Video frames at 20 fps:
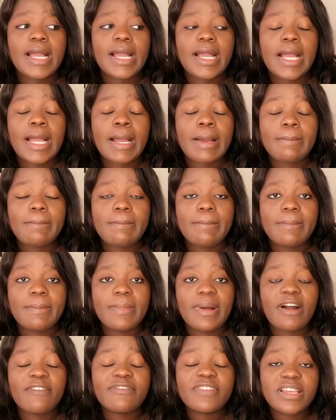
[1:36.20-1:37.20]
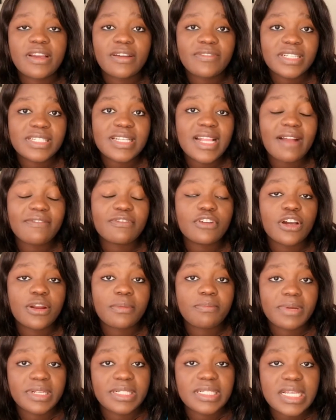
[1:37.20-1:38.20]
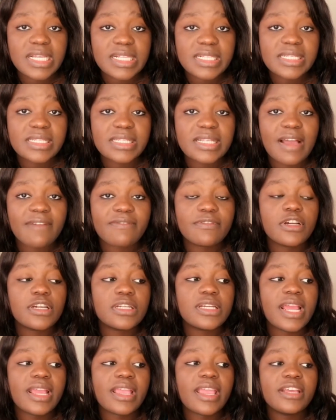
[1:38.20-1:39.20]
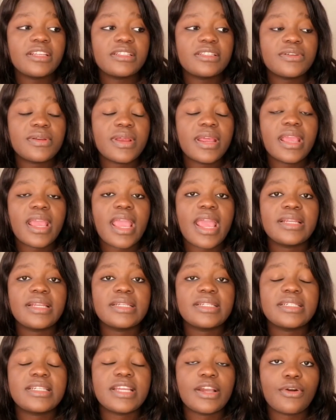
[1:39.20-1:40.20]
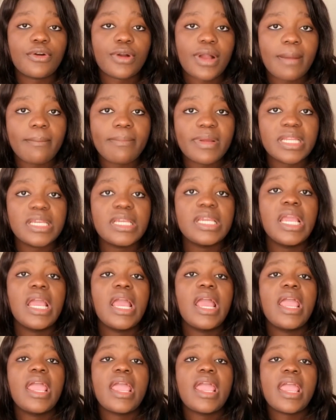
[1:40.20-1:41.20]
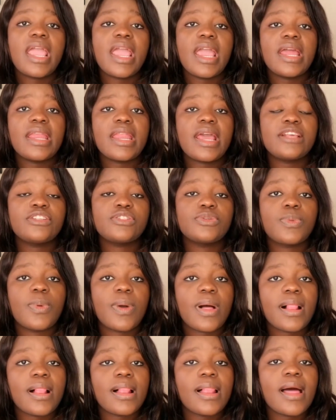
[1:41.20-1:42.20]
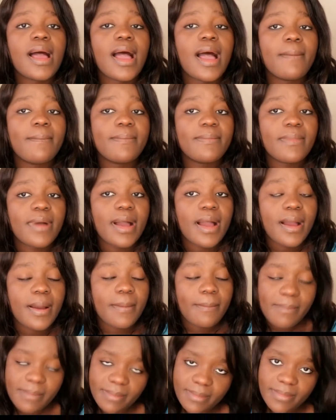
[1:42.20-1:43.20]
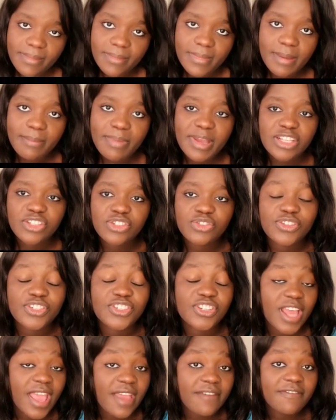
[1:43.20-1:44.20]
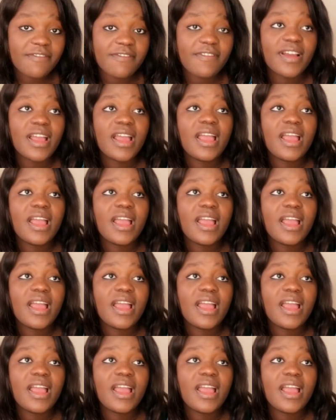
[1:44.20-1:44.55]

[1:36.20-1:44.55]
obviously I've got a business. I've got a catering and decor company, and as well I'm a pastry chef.